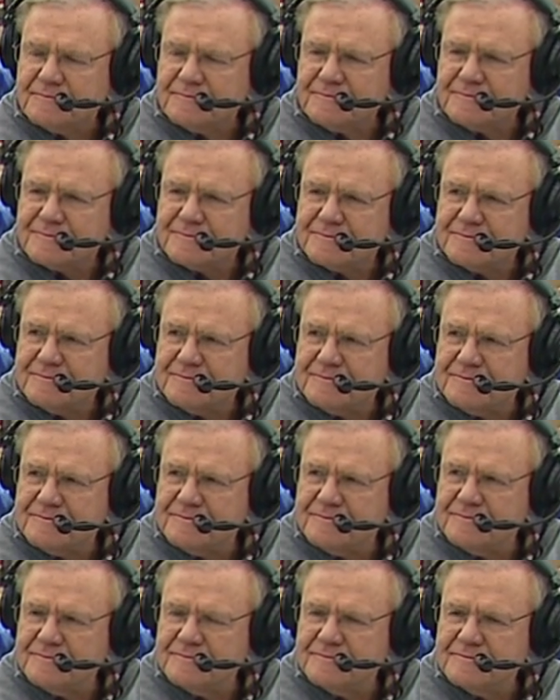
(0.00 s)

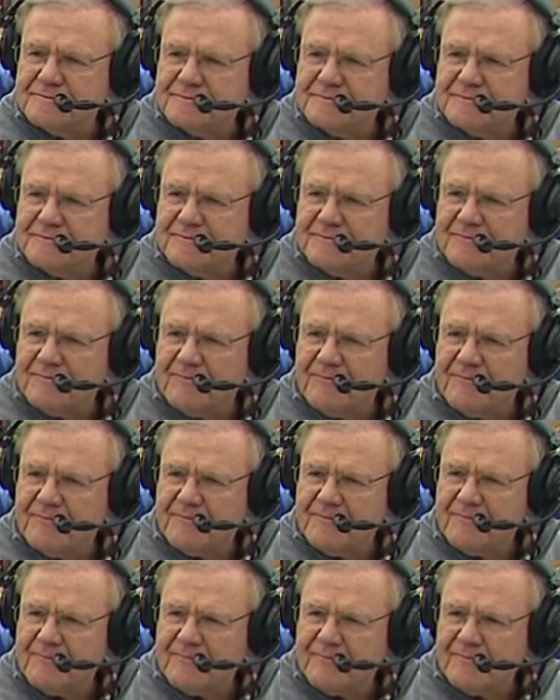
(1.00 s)

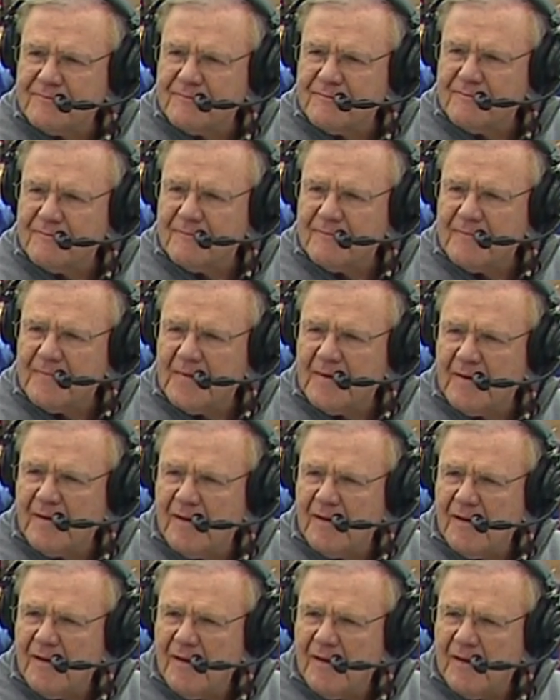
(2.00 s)

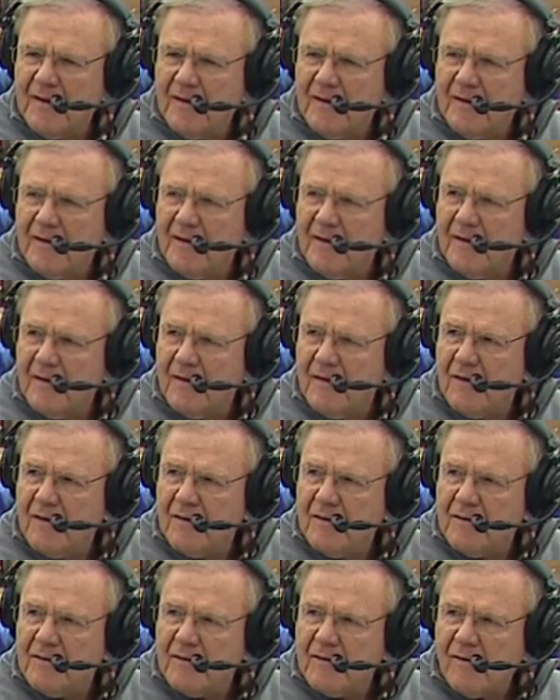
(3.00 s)

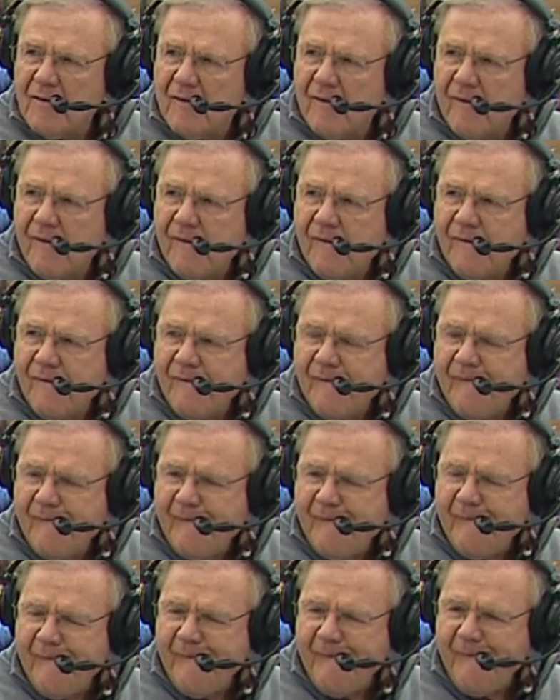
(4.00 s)

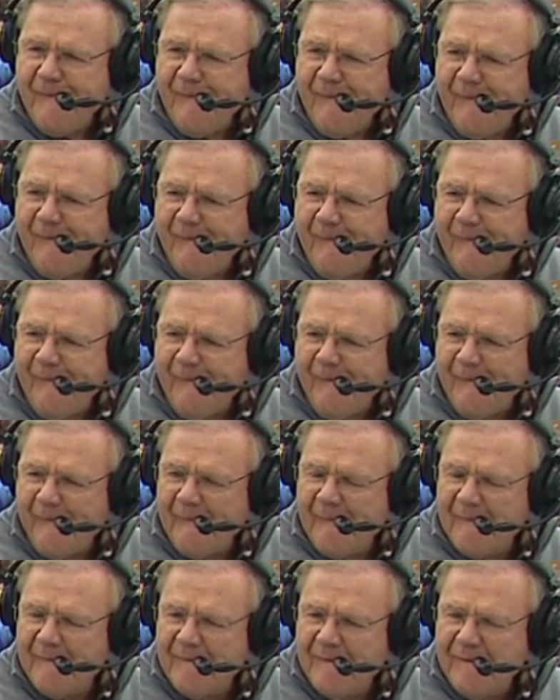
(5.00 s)

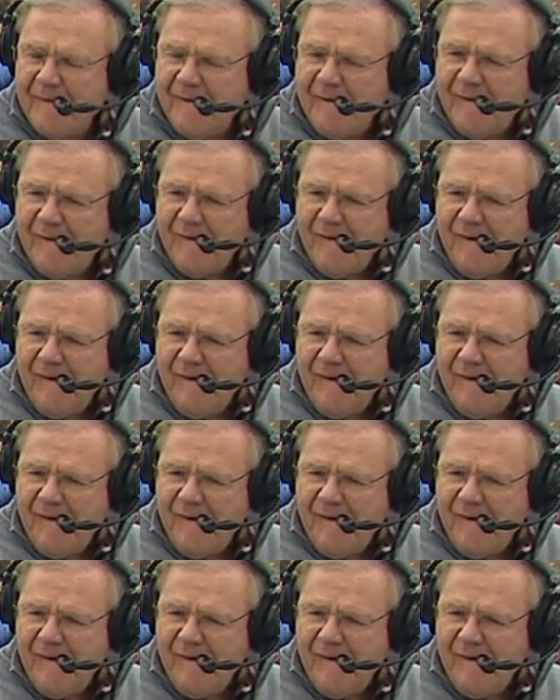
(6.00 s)
(silent)